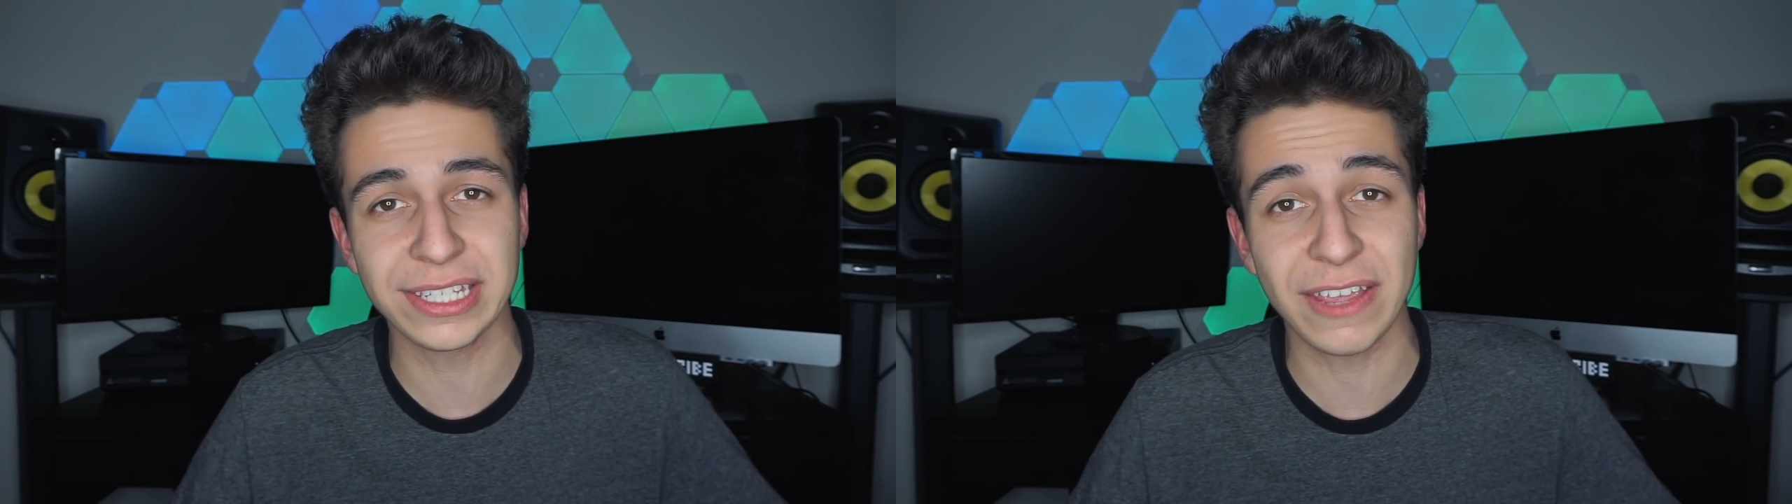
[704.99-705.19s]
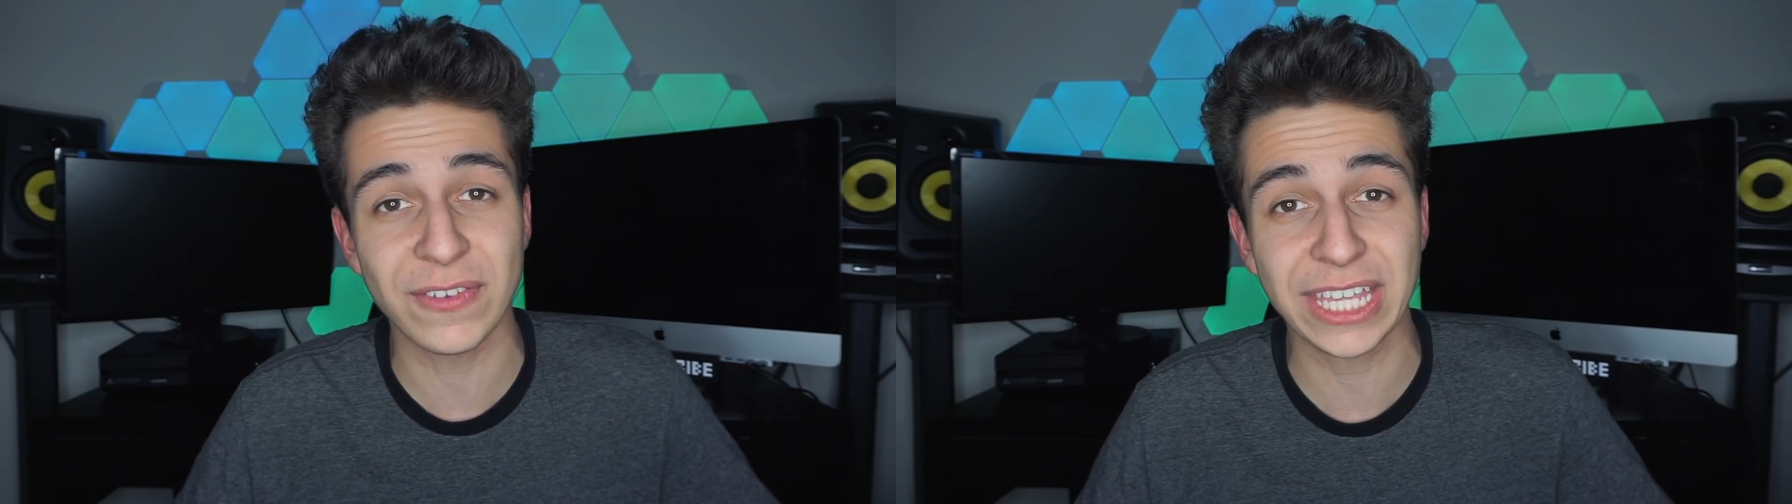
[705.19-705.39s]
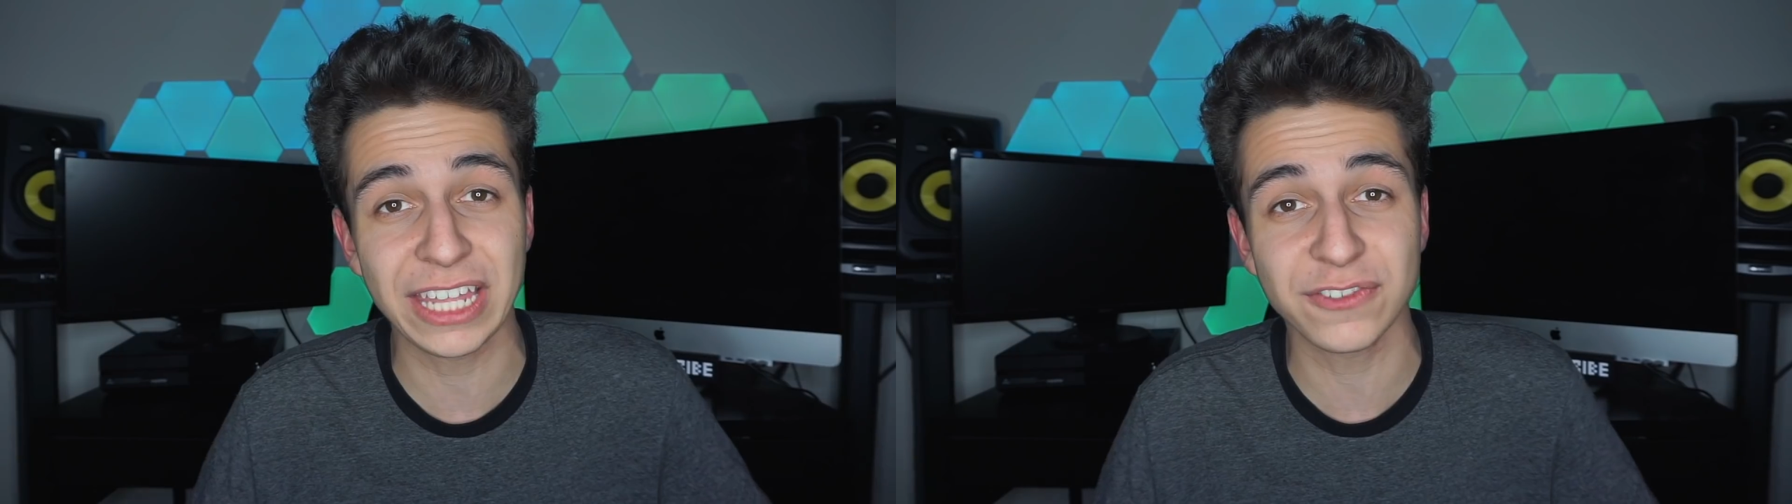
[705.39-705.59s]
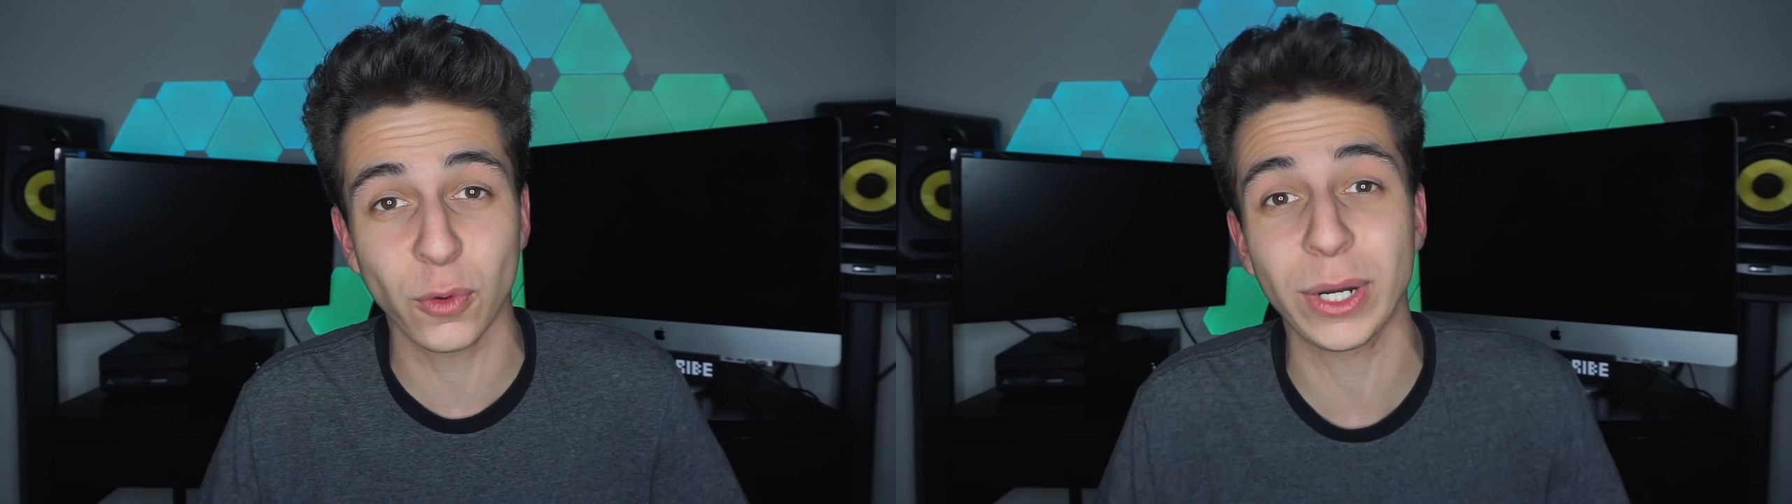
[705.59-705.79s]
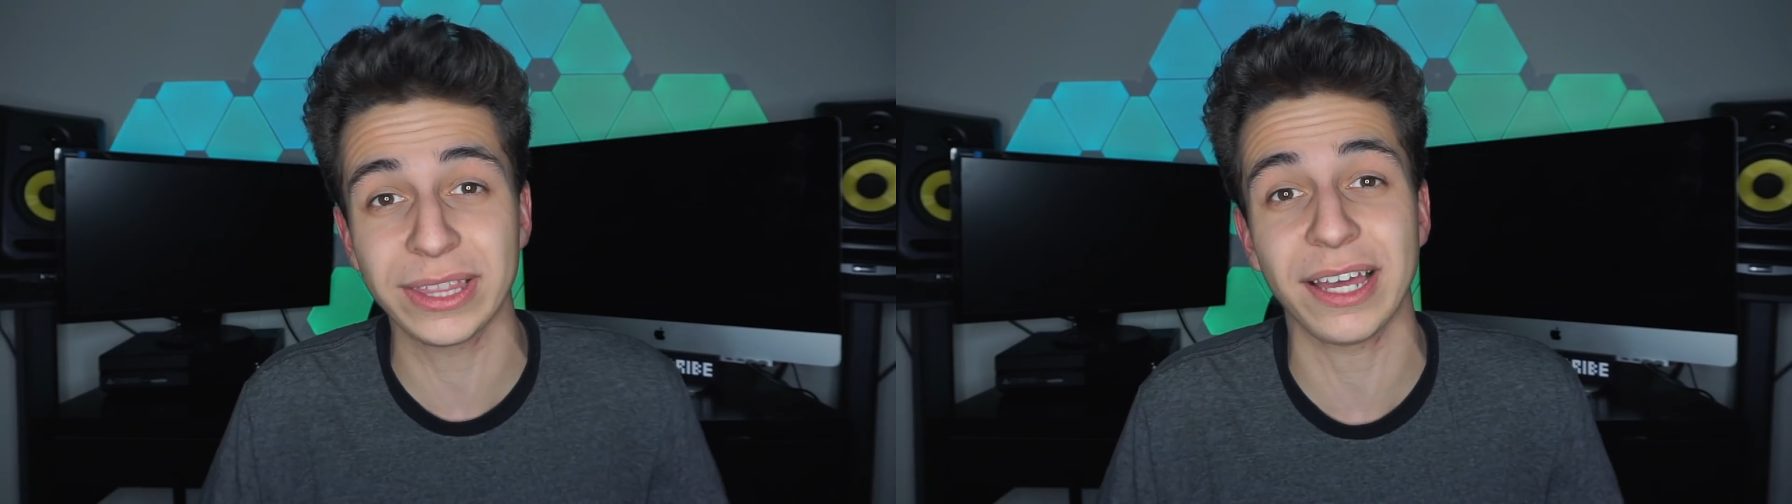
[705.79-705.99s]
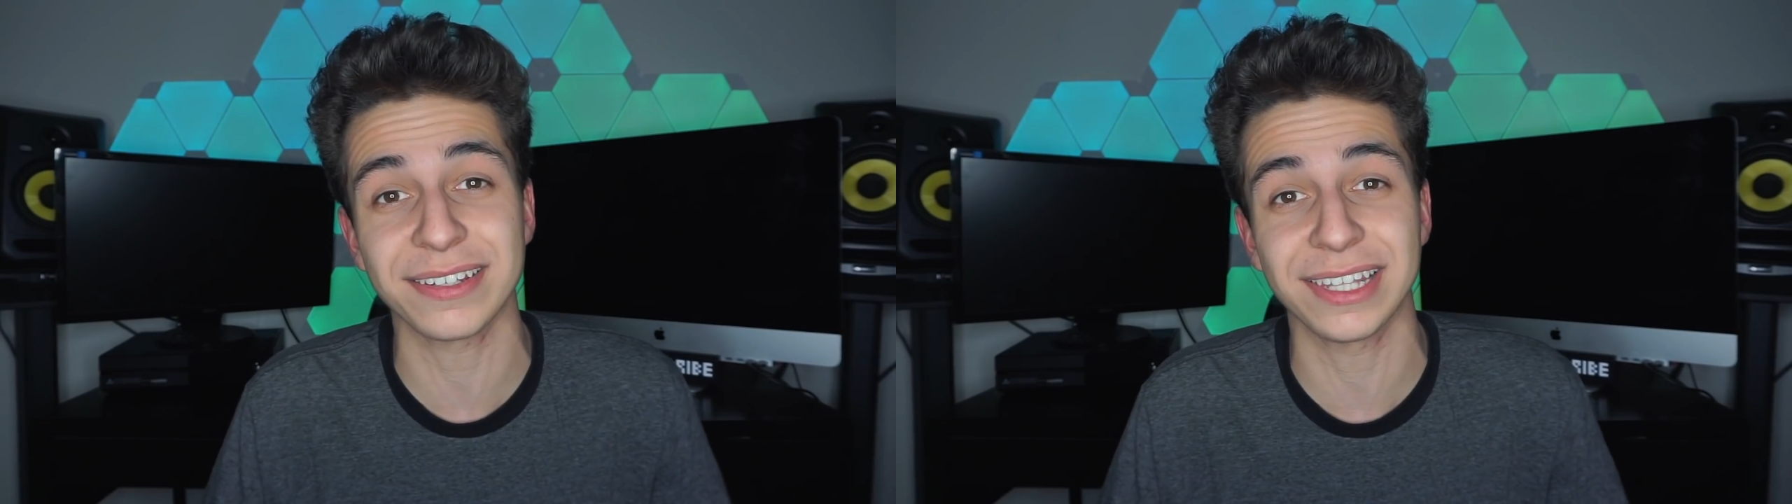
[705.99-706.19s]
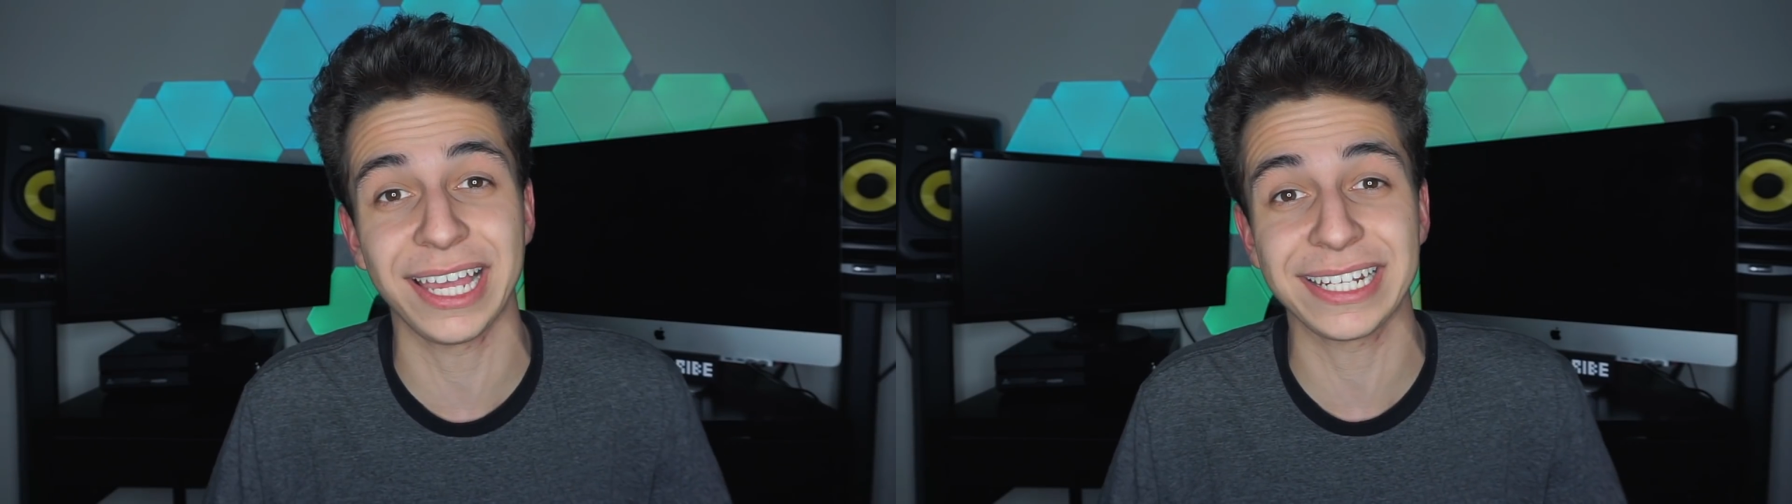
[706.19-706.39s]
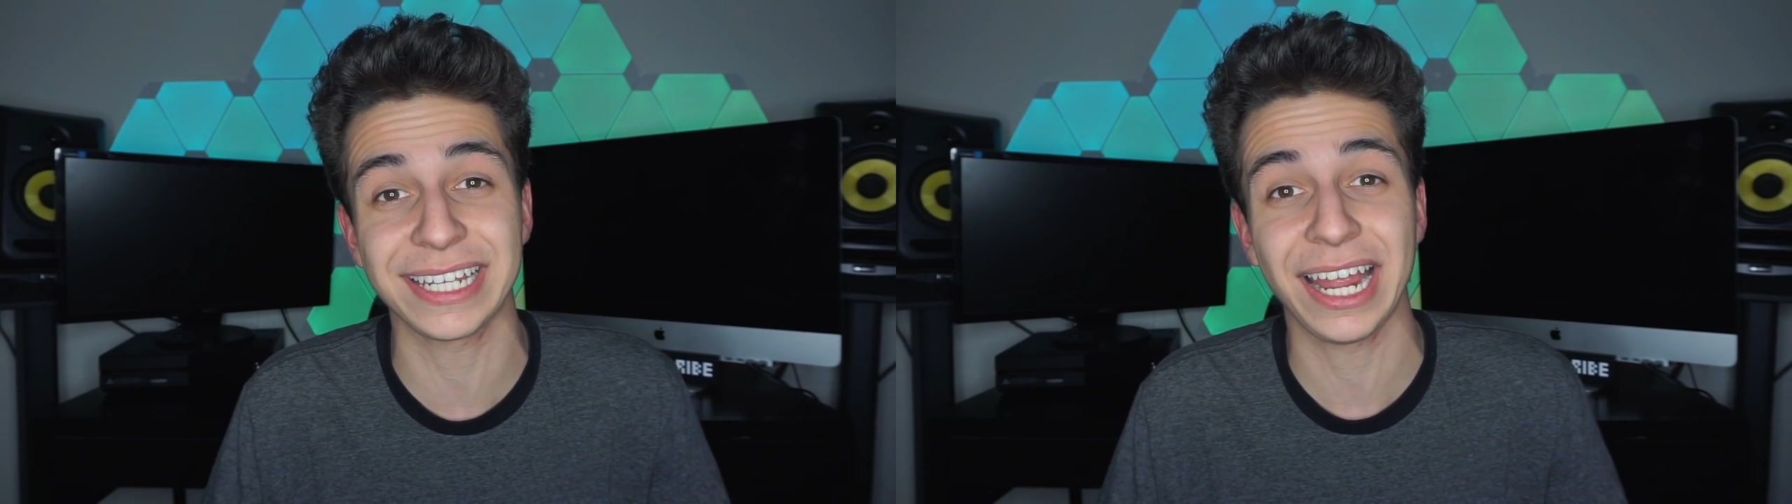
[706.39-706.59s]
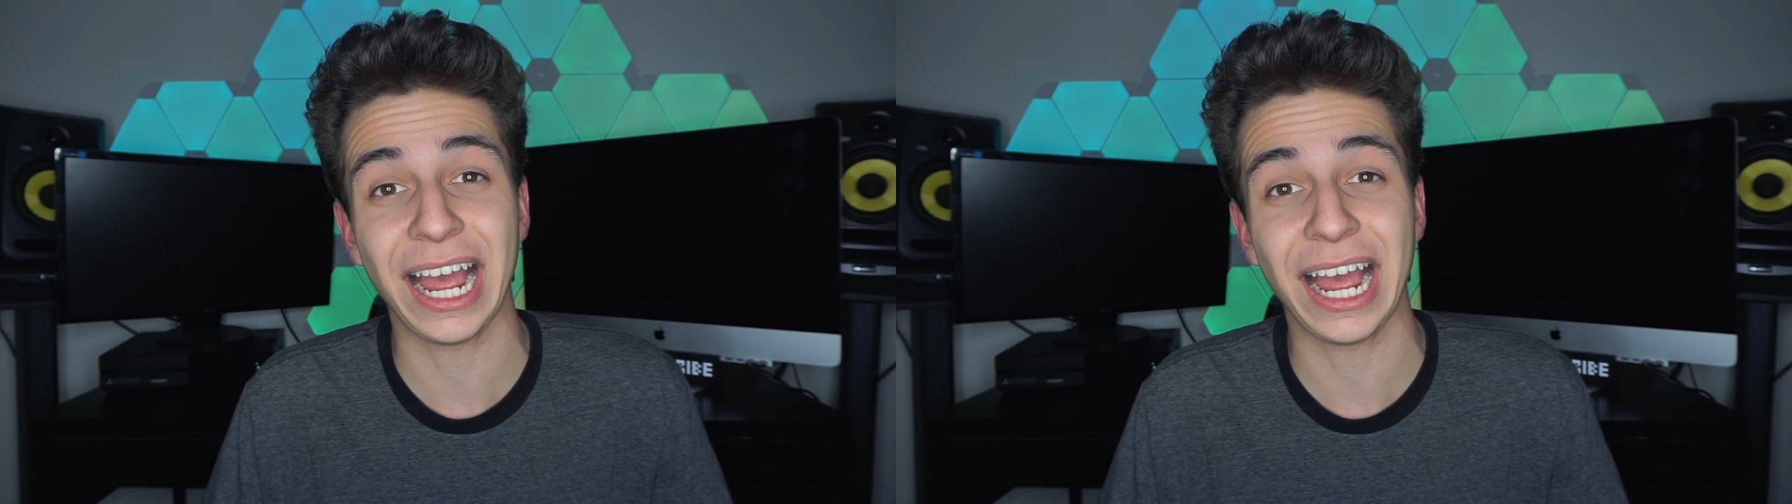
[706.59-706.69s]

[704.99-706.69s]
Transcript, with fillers: If it gets 40,000 likes,